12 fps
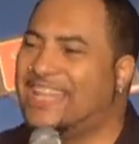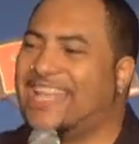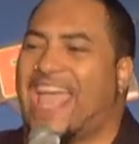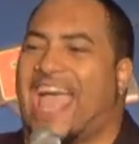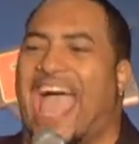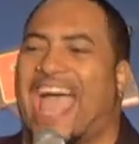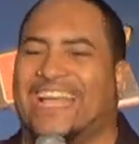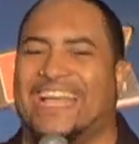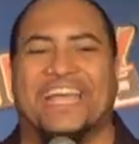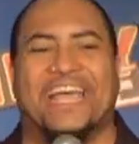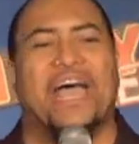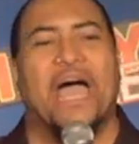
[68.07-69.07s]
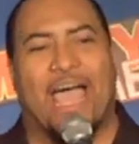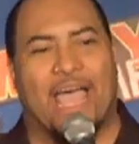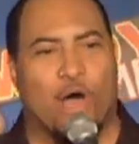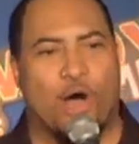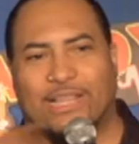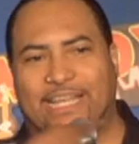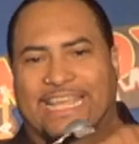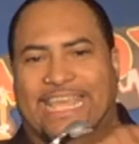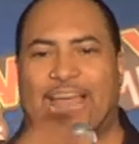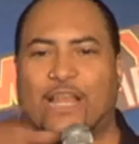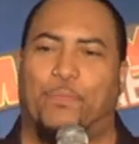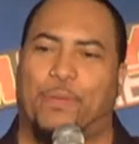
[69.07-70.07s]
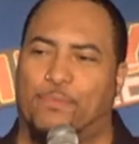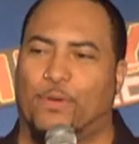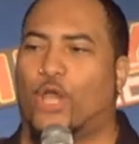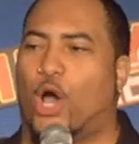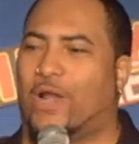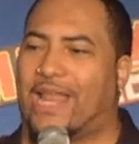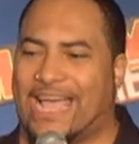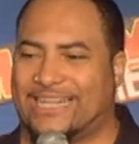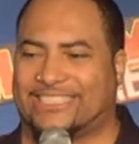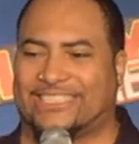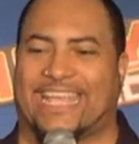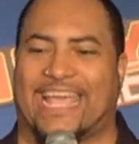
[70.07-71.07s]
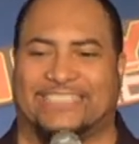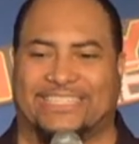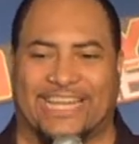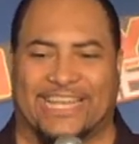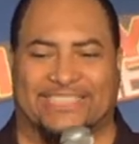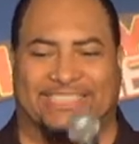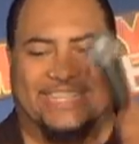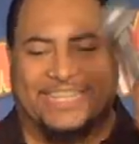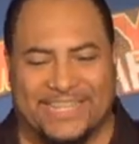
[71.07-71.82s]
And only the ghetto people know what an Etch-A-Sketch is.